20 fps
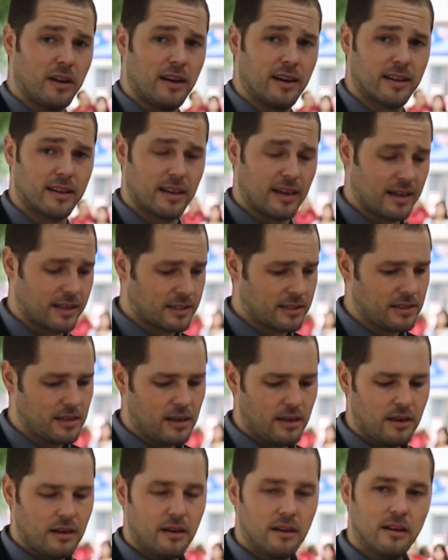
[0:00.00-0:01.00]
like that,
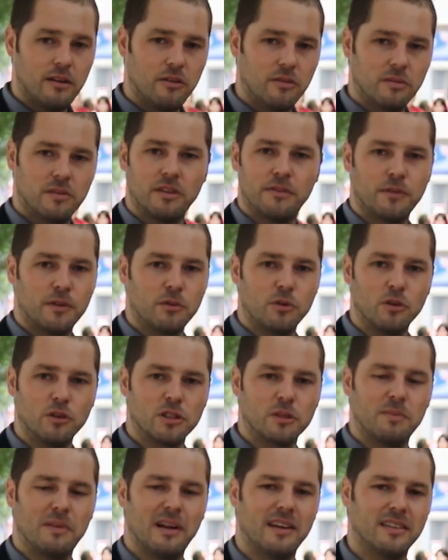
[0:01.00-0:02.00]
different rules
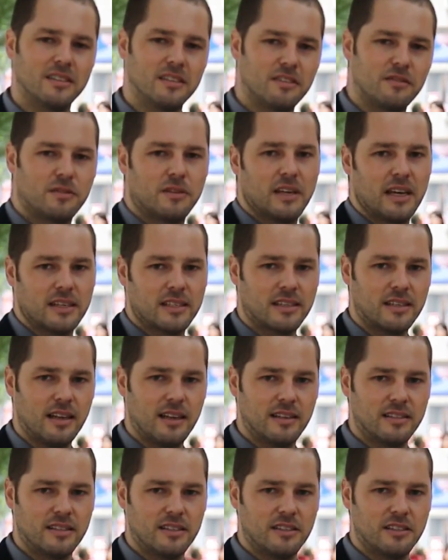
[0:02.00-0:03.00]
apply to different
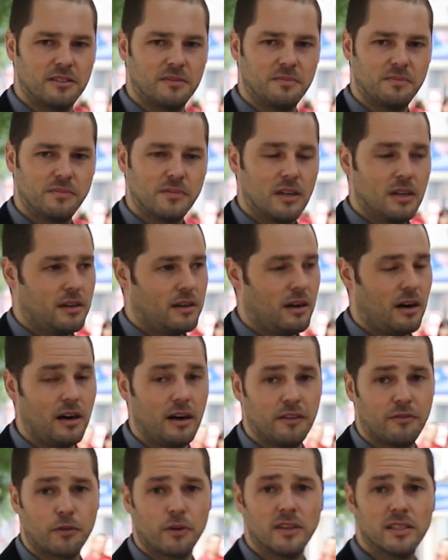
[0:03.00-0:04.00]
nationalities.
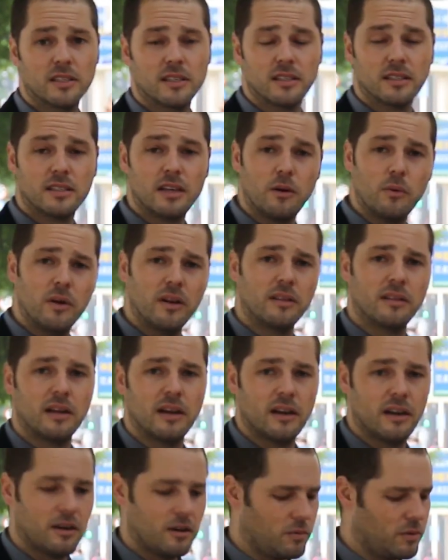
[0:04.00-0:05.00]
For instance, I went
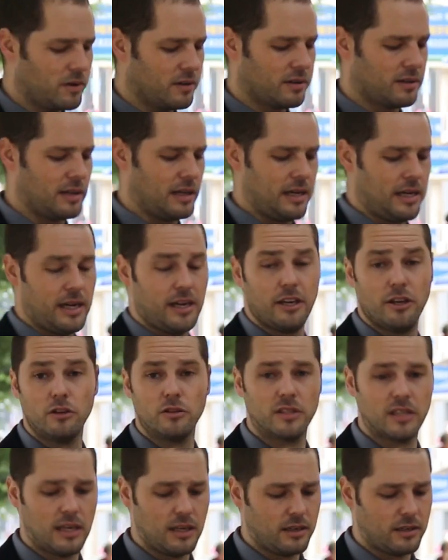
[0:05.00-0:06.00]
there with a New
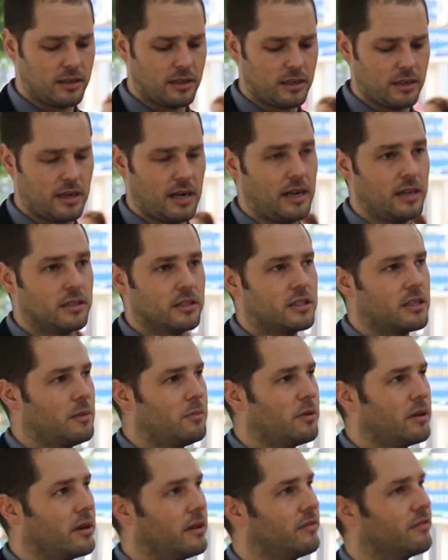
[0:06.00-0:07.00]
Zealander and
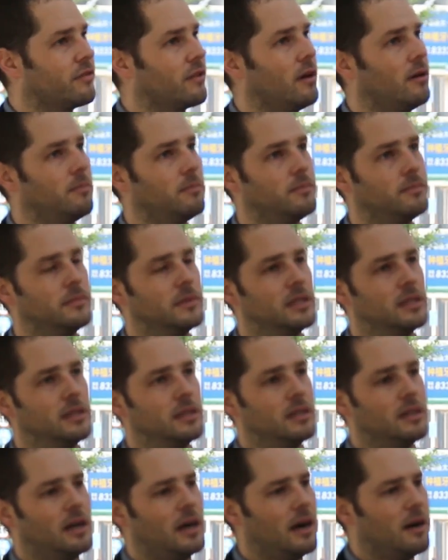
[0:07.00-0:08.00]
somebody from,
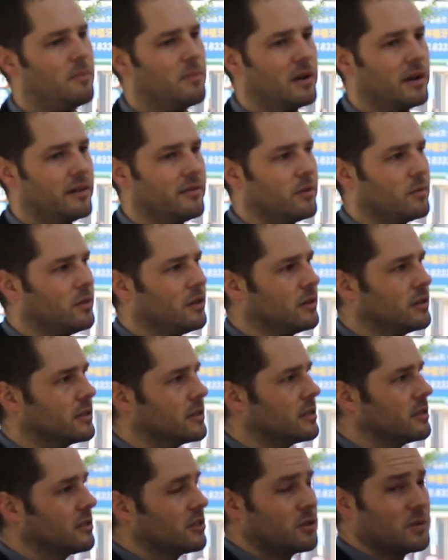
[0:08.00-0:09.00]
I believe it
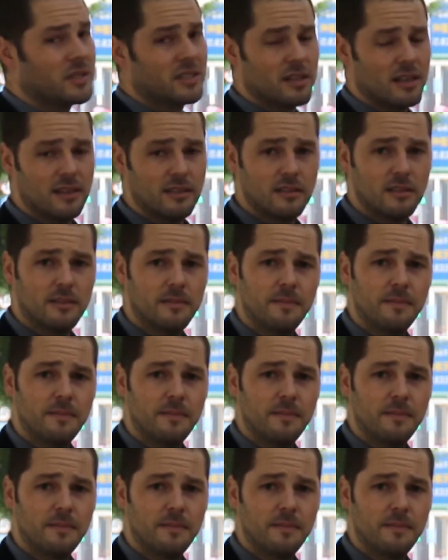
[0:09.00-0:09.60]
was Switzerland.